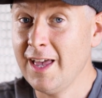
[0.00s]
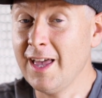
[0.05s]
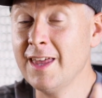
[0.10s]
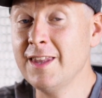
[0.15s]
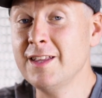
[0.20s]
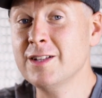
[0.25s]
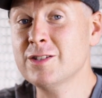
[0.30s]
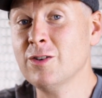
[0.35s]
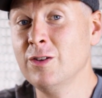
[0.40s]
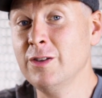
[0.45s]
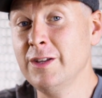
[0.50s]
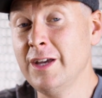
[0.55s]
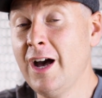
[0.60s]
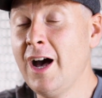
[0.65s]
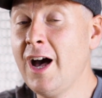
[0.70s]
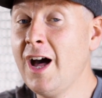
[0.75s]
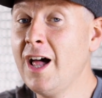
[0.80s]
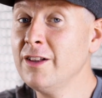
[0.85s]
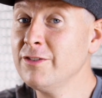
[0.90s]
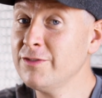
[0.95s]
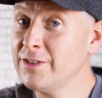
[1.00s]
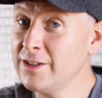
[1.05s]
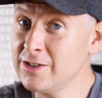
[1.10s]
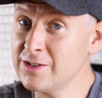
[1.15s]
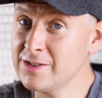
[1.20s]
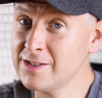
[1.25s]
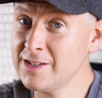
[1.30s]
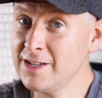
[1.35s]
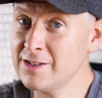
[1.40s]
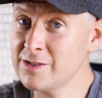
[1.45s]
And it's only
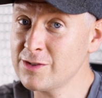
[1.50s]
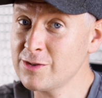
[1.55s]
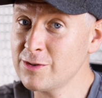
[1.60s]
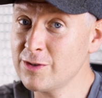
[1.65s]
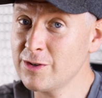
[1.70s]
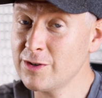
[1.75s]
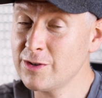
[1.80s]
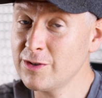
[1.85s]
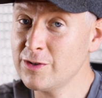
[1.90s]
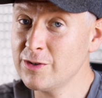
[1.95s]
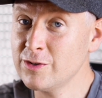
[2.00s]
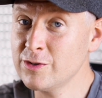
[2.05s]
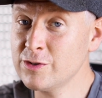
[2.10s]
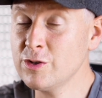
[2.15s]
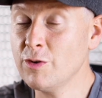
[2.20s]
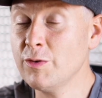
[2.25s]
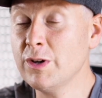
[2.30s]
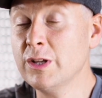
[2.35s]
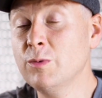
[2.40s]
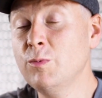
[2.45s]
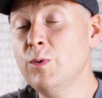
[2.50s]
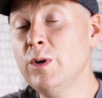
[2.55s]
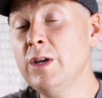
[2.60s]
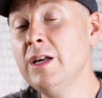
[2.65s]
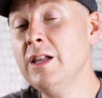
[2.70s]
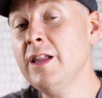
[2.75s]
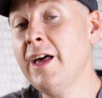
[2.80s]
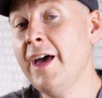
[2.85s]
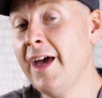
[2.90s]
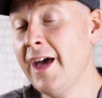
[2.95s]
1/2-inch sensor. So it
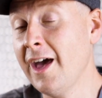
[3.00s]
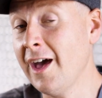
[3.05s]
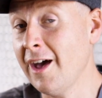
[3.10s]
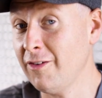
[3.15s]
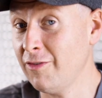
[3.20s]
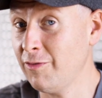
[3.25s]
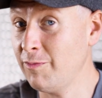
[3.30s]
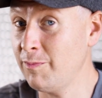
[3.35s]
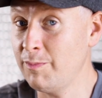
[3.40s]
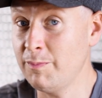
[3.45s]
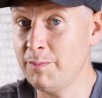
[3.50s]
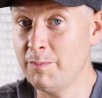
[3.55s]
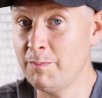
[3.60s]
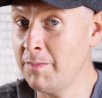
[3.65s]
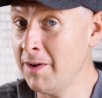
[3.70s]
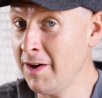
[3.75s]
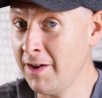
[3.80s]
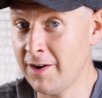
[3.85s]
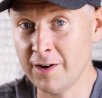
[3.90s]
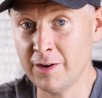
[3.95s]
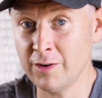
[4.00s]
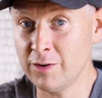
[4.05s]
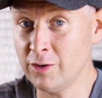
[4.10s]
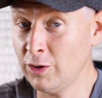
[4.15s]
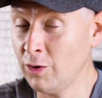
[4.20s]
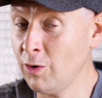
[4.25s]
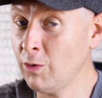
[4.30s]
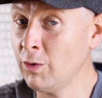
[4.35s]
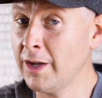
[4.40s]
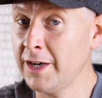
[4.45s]
will have better
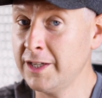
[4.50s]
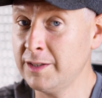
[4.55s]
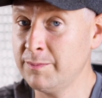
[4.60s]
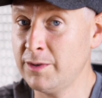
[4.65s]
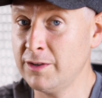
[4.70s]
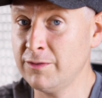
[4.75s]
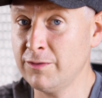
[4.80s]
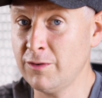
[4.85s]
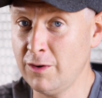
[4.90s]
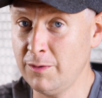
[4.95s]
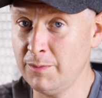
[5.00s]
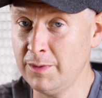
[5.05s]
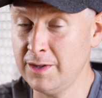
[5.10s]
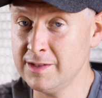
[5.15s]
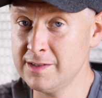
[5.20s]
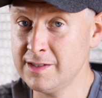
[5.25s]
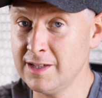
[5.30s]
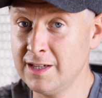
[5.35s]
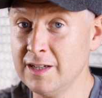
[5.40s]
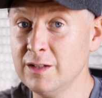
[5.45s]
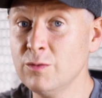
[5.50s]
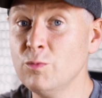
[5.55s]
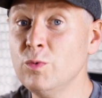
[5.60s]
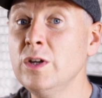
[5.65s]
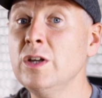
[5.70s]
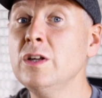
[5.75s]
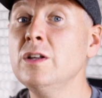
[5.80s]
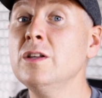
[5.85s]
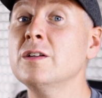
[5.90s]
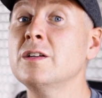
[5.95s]
low light performance, and it
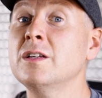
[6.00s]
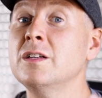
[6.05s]
will